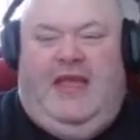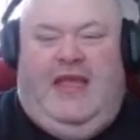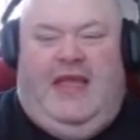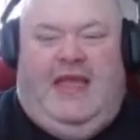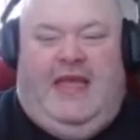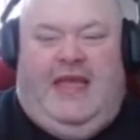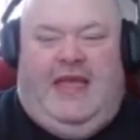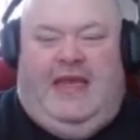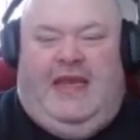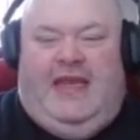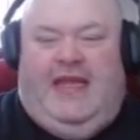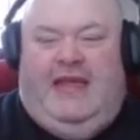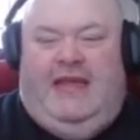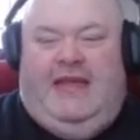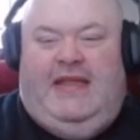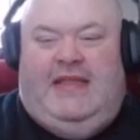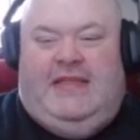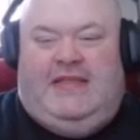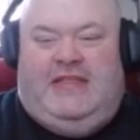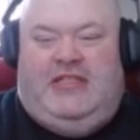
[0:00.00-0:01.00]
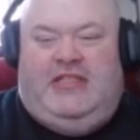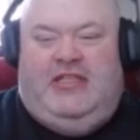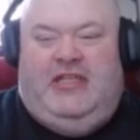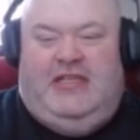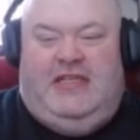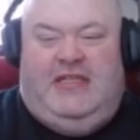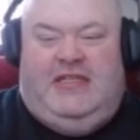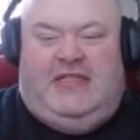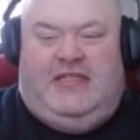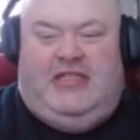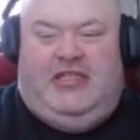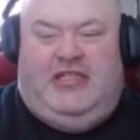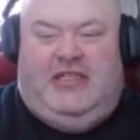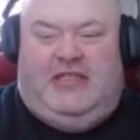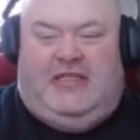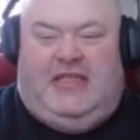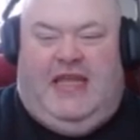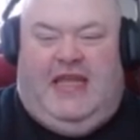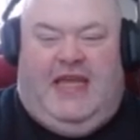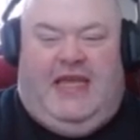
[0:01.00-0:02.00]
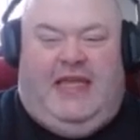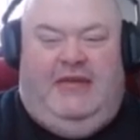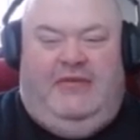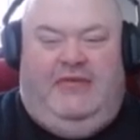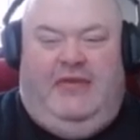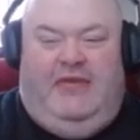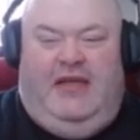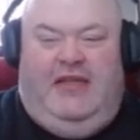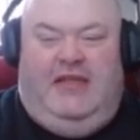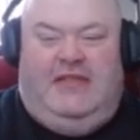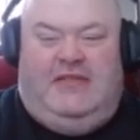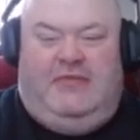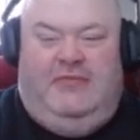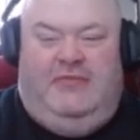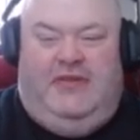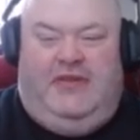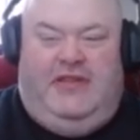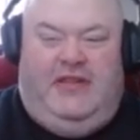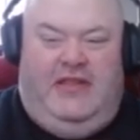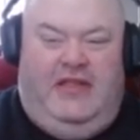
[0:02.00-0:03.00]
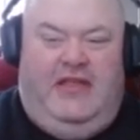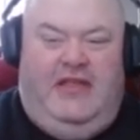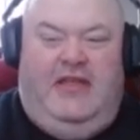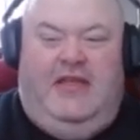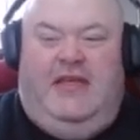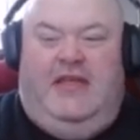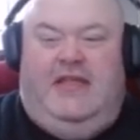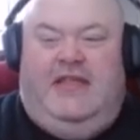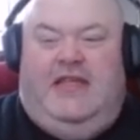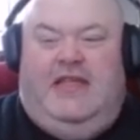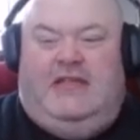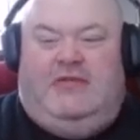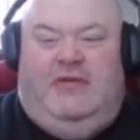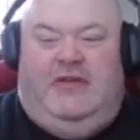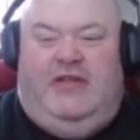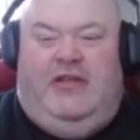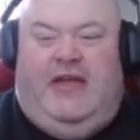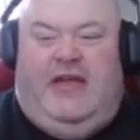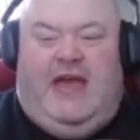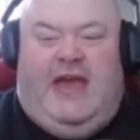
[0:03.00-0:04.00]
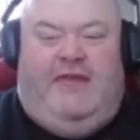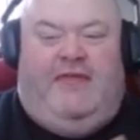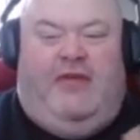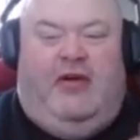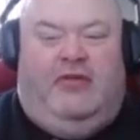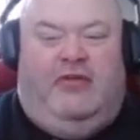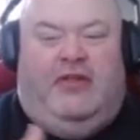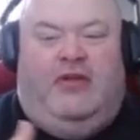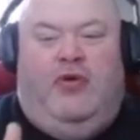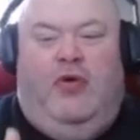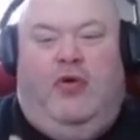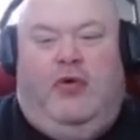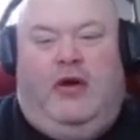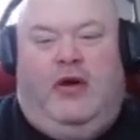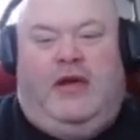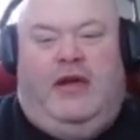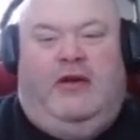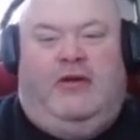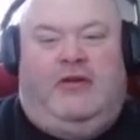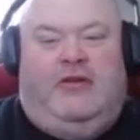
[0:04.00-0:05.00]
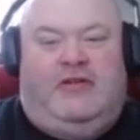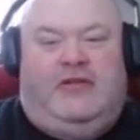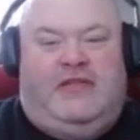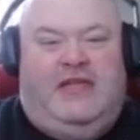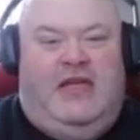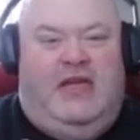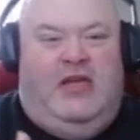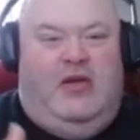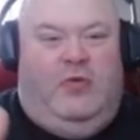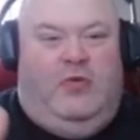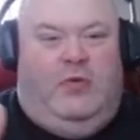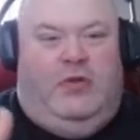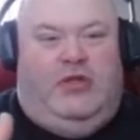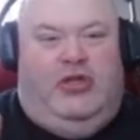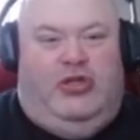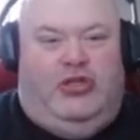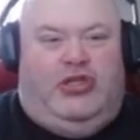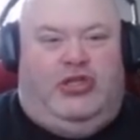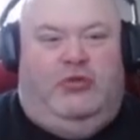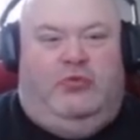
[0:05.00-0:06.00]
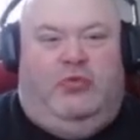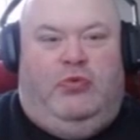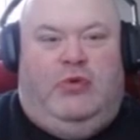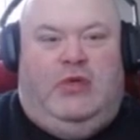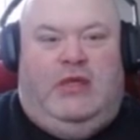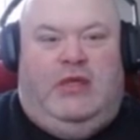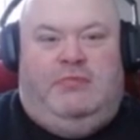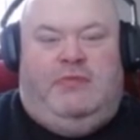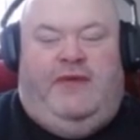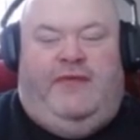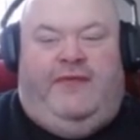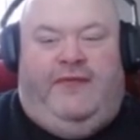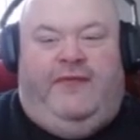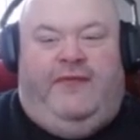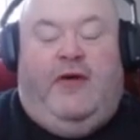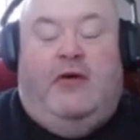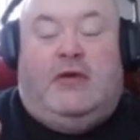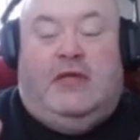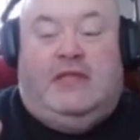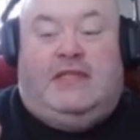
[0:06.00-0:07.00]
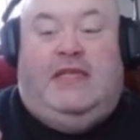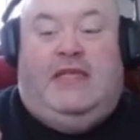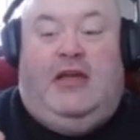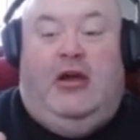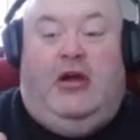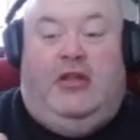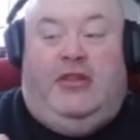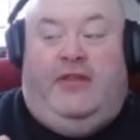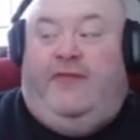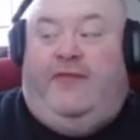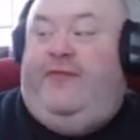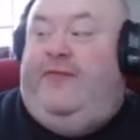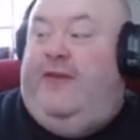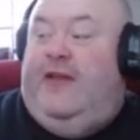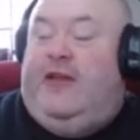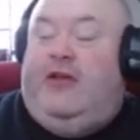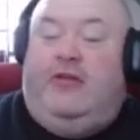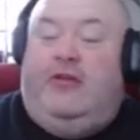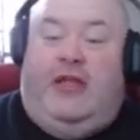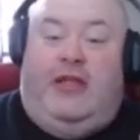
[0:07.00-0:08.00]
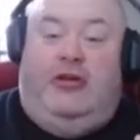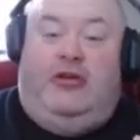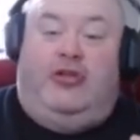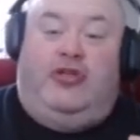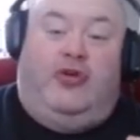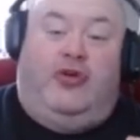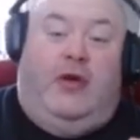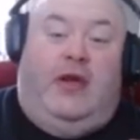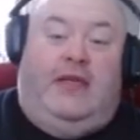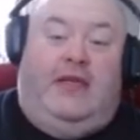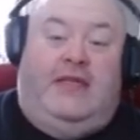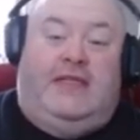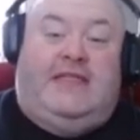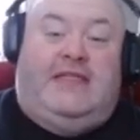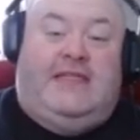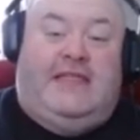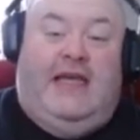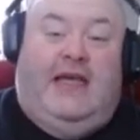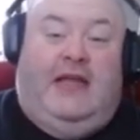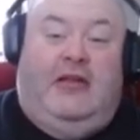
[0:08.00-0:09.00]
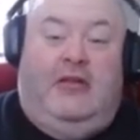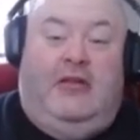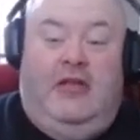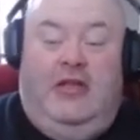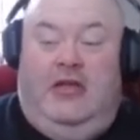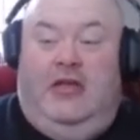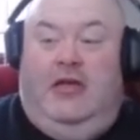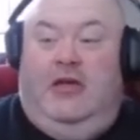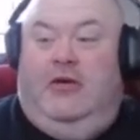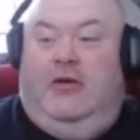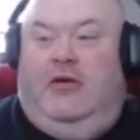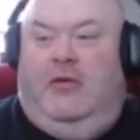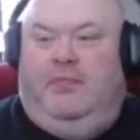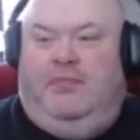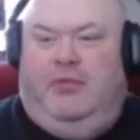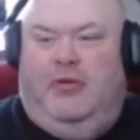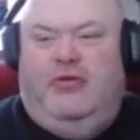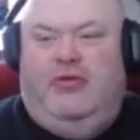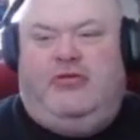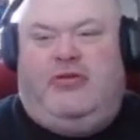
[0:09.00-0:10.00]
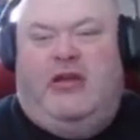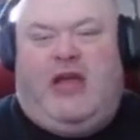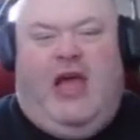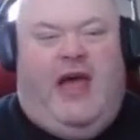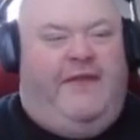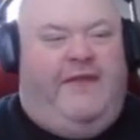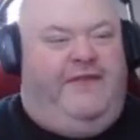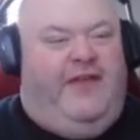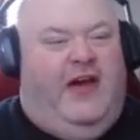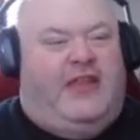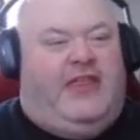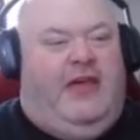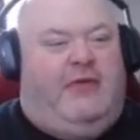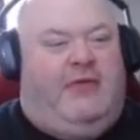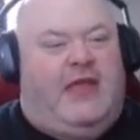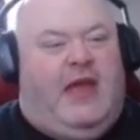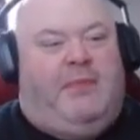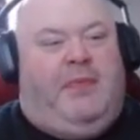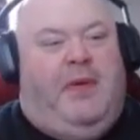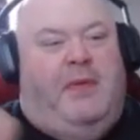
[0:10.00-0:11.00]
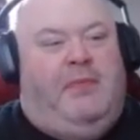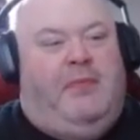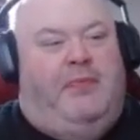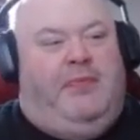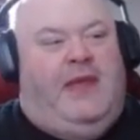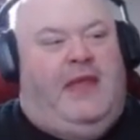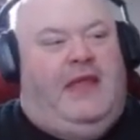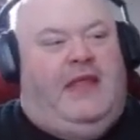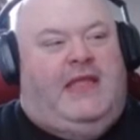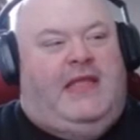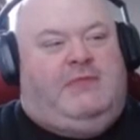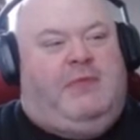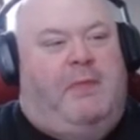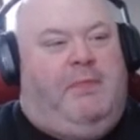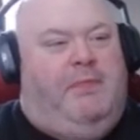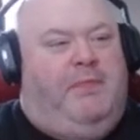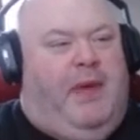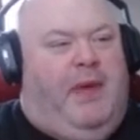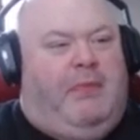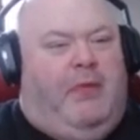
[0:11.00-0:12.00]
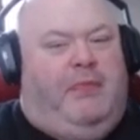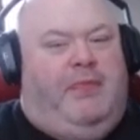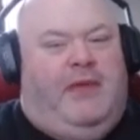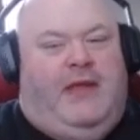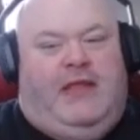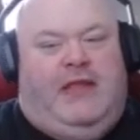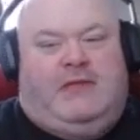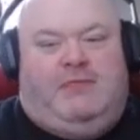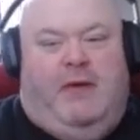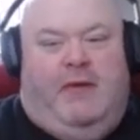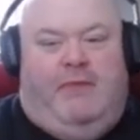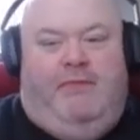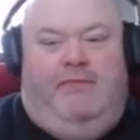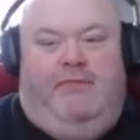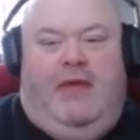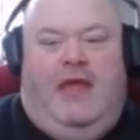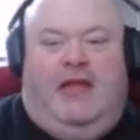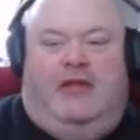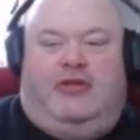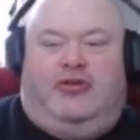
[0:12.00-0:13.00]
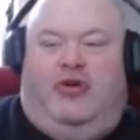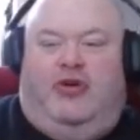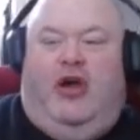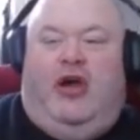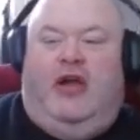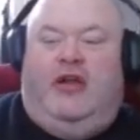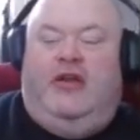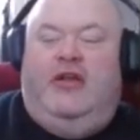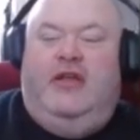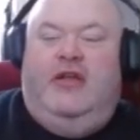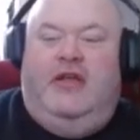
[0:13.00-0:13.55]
And it is just, it's just like it was with this one. You have all the core characters when you should really be focusing on the figure that you're trying to sell. Oh, Blue Streak, ah, fuck that, we got Bumblebee. Let's put Bumblebee, let's put Megatron.